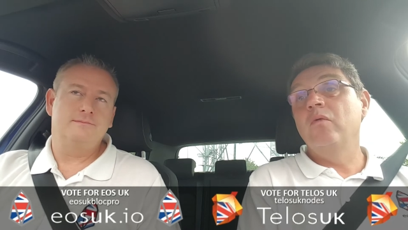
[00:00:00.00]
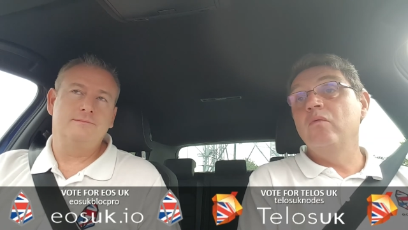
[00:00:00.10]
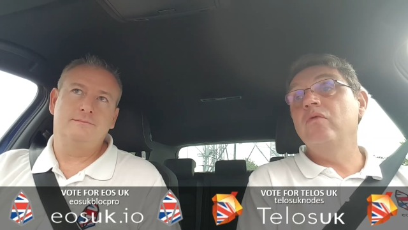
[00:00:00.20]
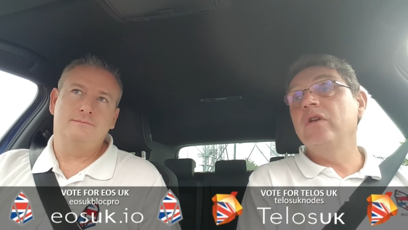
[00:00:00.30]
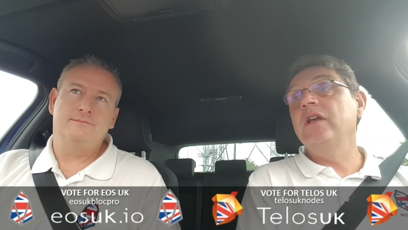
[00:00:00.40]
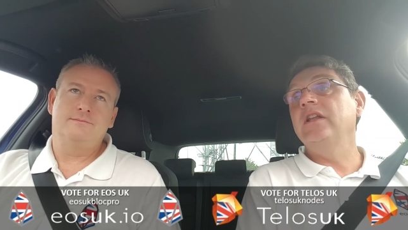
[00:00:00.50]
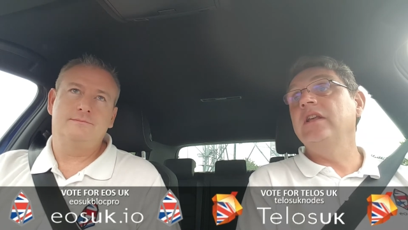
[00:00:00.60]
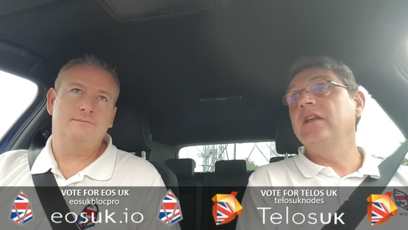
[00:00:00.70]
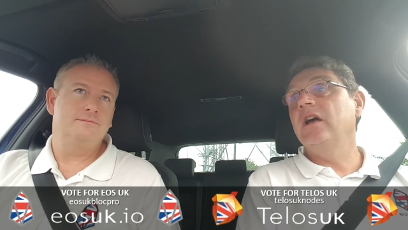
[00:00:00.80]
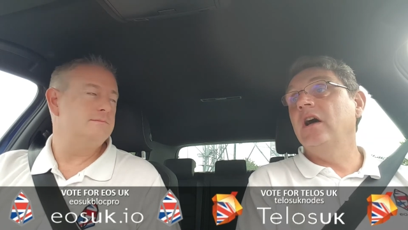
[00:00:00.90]
Speaker 1: I
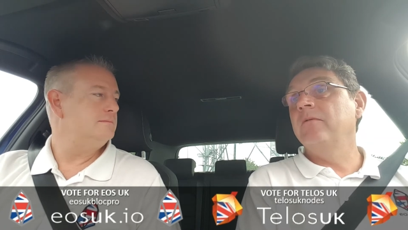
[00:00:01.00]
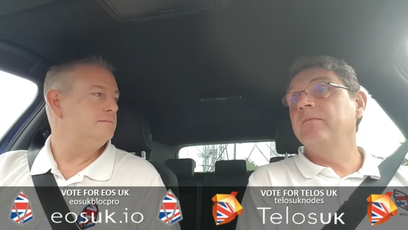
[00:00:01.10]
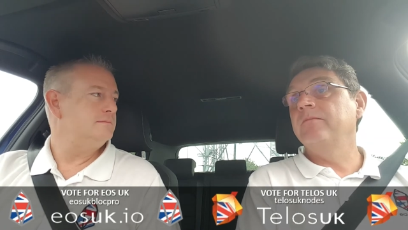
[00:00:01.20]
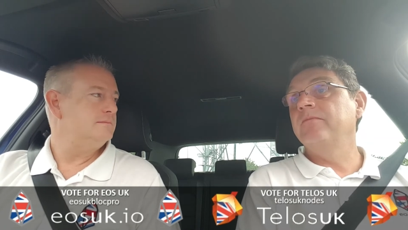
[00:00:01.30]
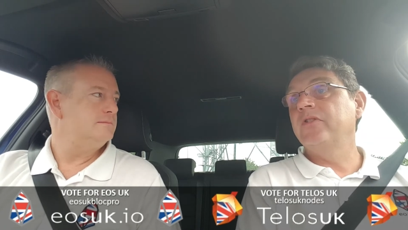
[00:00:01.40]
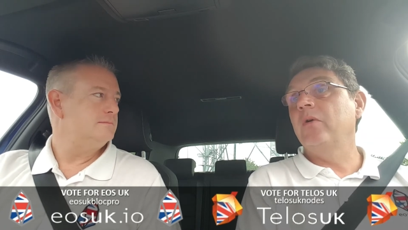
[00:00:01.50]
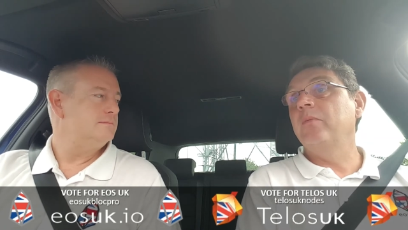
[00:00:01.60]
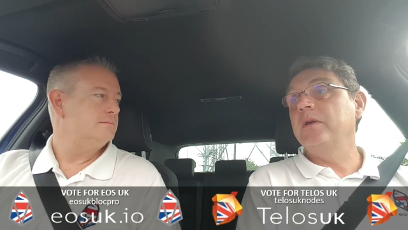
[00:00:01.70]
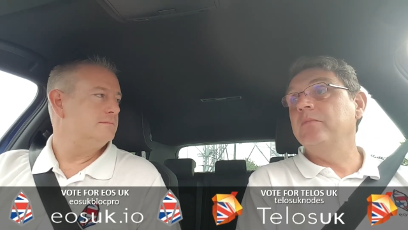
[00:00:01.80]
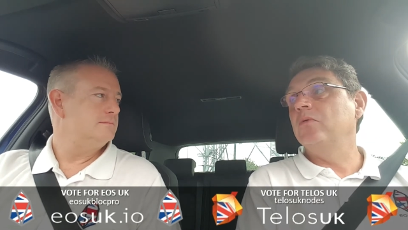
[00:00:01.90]
really um, tell
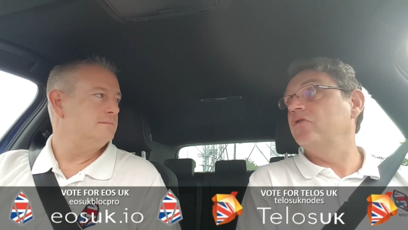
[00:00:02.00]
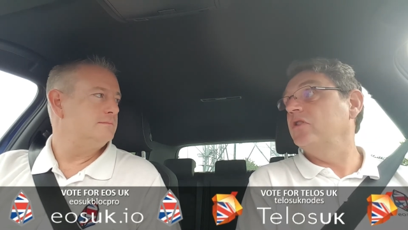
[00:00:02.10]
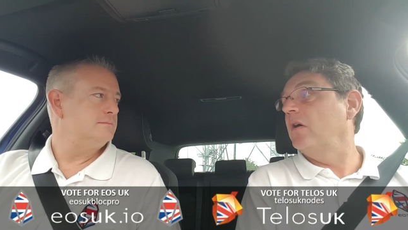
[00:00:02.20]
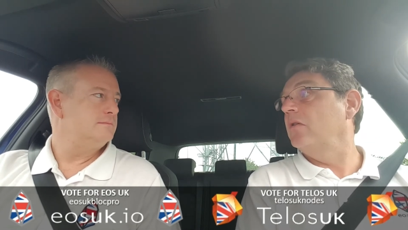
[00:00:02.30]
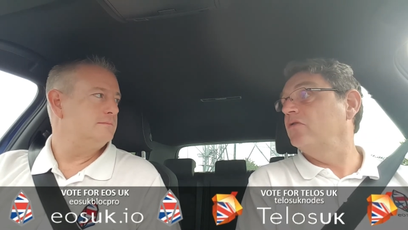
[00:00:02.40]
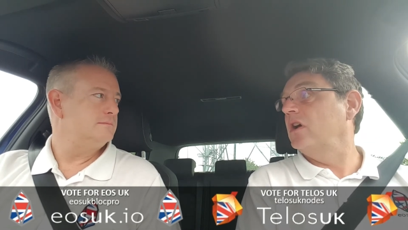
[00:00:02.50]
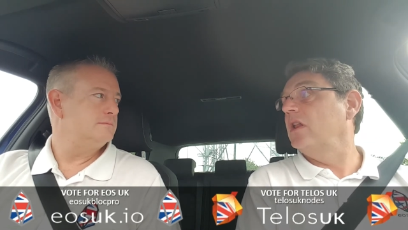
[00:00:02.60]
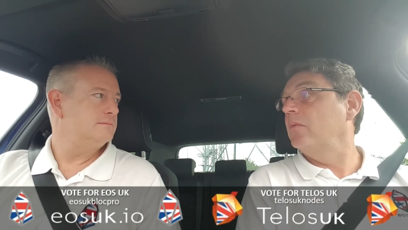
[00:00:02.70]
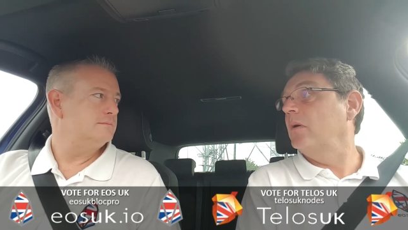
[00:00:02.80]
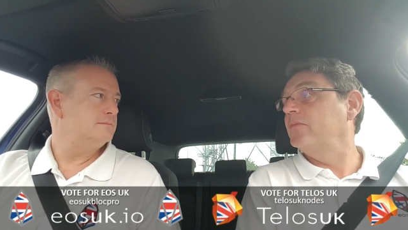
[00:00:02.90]
people to go and check
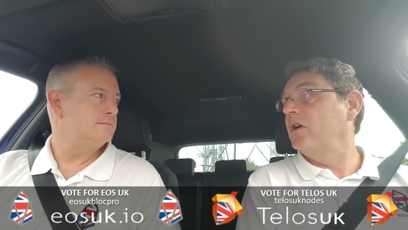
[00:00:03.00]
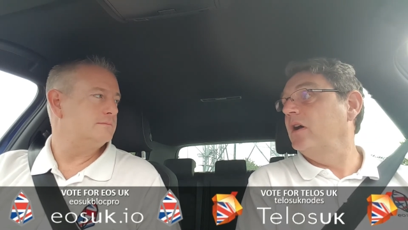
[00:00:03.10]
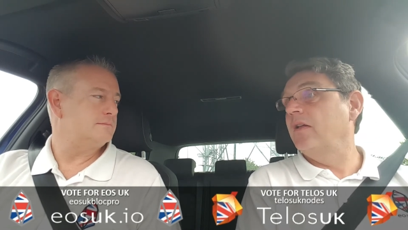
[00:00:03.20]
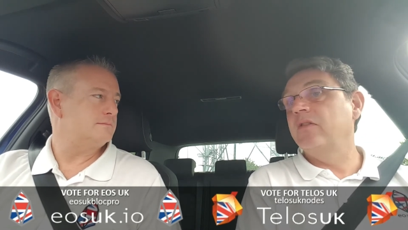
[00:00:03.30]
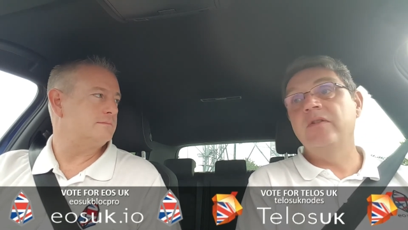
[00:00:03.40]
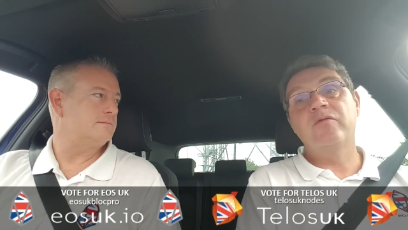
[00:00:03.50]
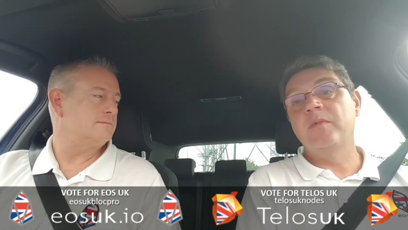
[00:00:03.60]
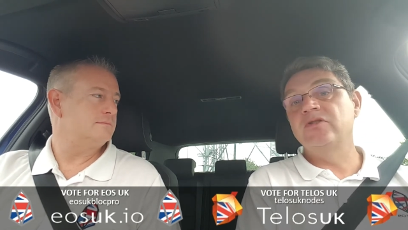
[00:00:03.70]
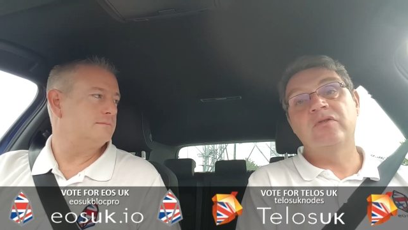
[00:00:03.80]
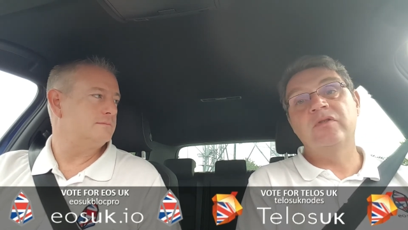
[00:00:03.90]
that website out. Mm. The
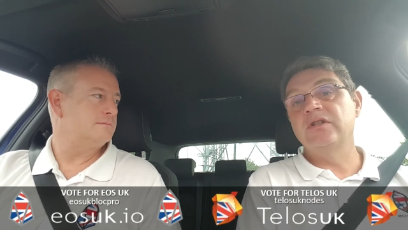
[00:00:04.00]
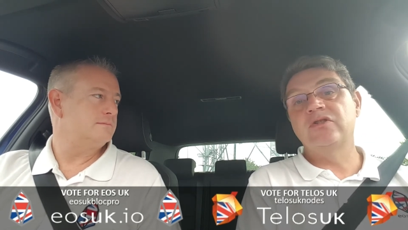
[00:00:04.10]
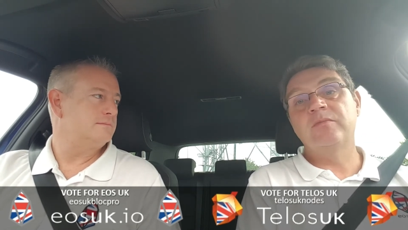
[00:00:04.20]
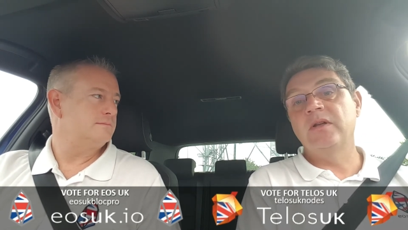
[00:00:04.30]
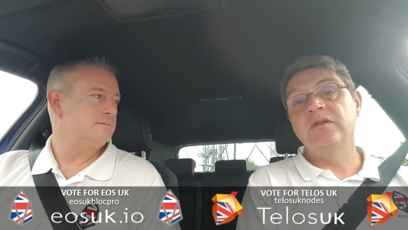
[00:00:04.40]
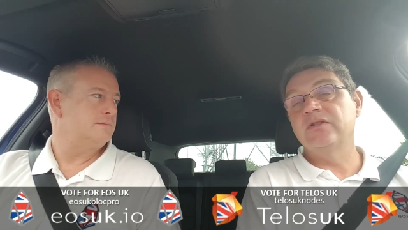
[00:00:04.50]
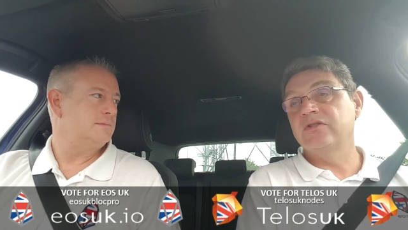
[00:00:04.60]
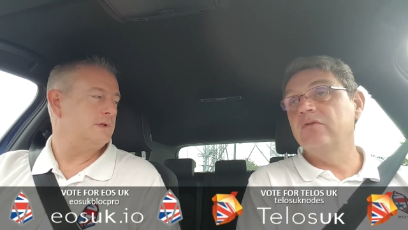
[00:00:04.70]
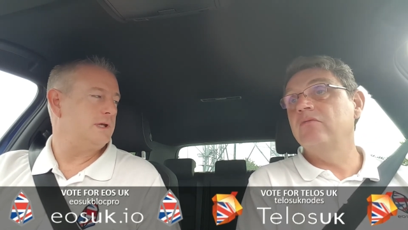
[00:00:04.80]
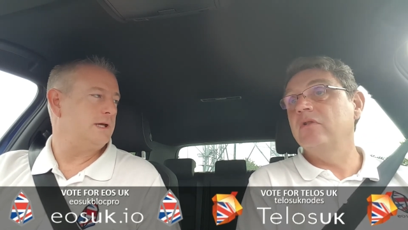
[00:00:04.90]
information on there is
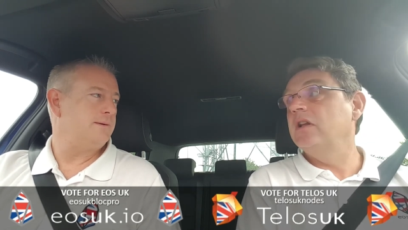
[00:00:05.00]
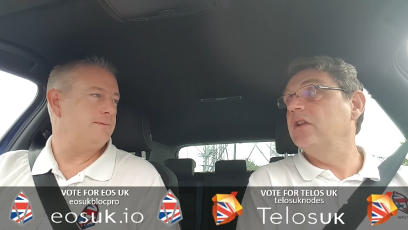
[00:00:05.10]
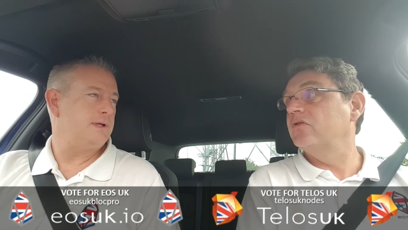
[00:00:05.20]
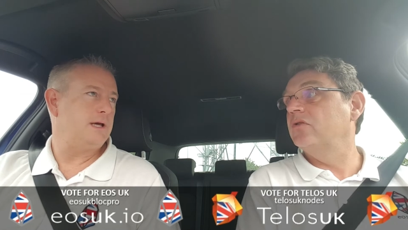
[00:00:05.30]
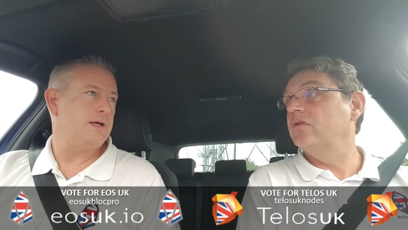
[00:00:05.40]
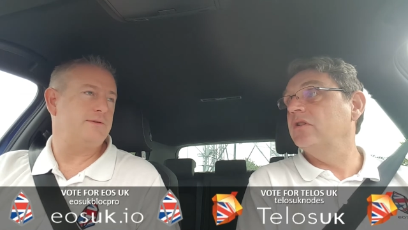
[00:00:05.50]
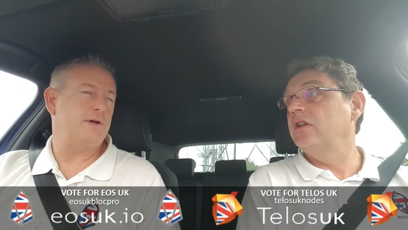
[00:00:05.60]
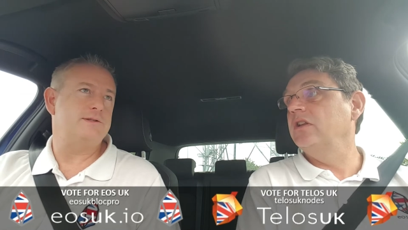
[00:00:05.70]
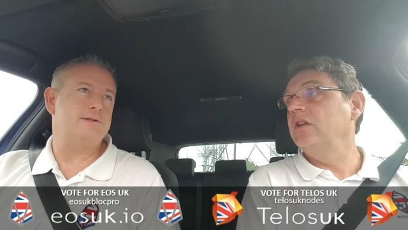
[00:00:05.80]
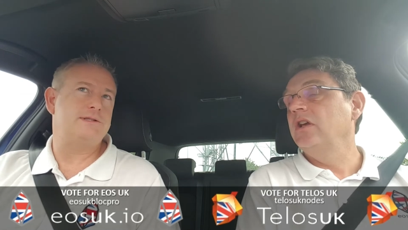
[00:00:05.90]
tremendous. It yeah, really is. Yeah. Good.
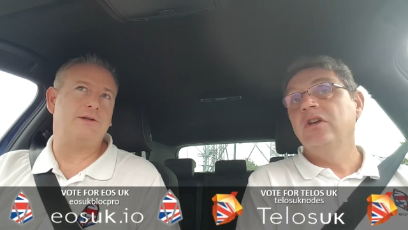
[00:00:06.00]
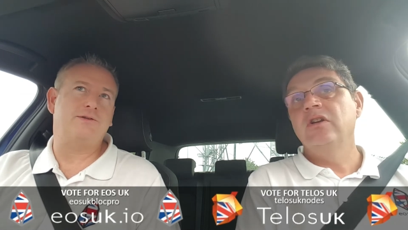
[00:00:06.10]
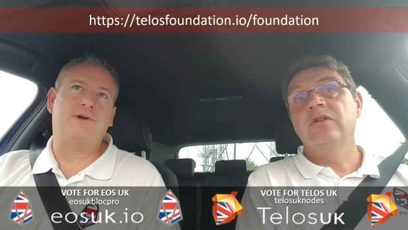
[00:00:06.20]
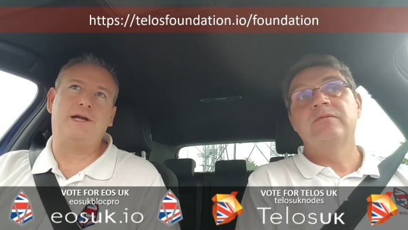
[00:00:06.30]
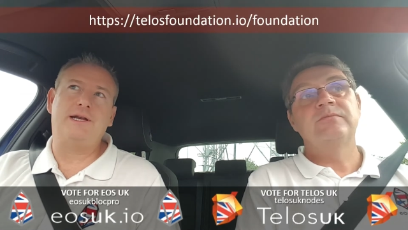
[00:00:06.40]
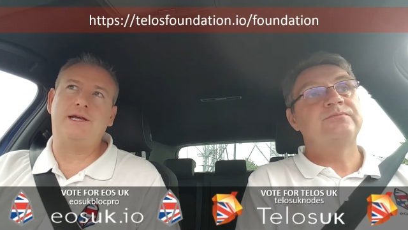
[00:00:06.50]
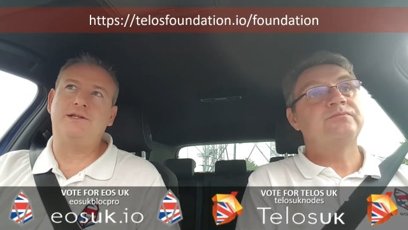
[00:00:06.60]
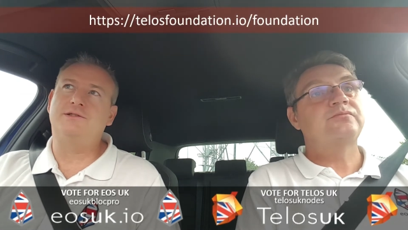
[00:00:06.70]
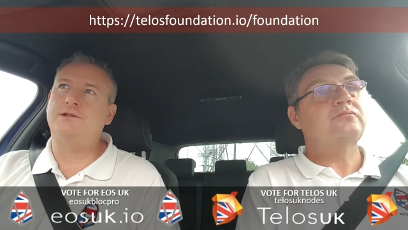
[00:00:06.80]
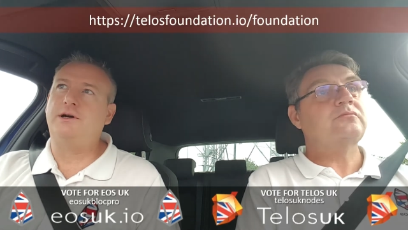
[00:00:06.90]
So
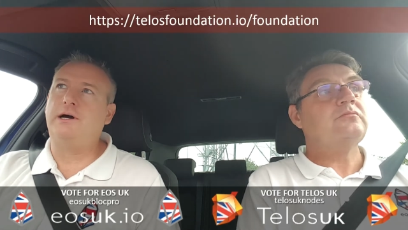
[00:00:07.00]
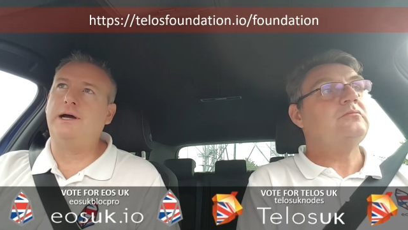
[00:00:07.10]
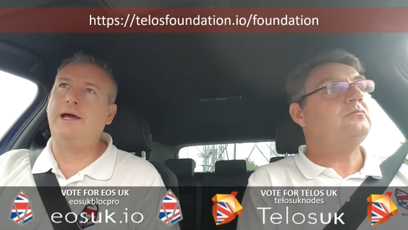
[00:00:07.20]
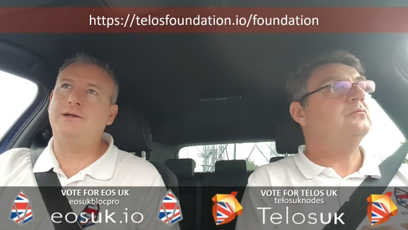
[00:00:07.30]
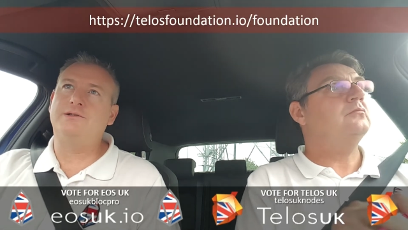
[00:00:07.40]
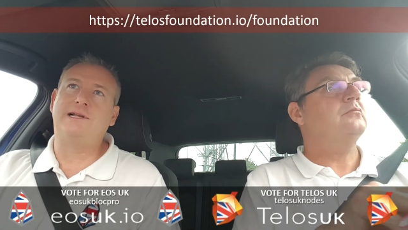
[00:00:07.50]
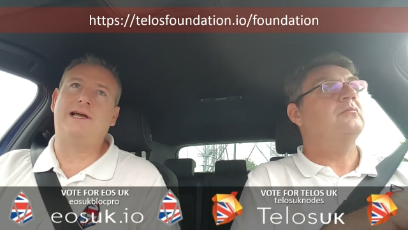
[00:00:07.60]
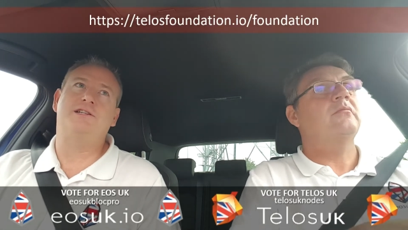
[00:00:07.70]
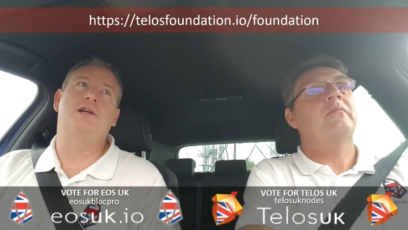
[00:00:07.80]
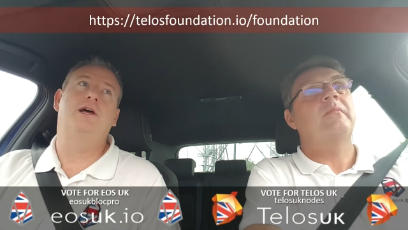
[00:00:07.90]
Speaker 2: it,
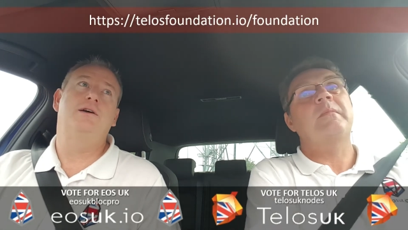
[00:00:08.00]
slash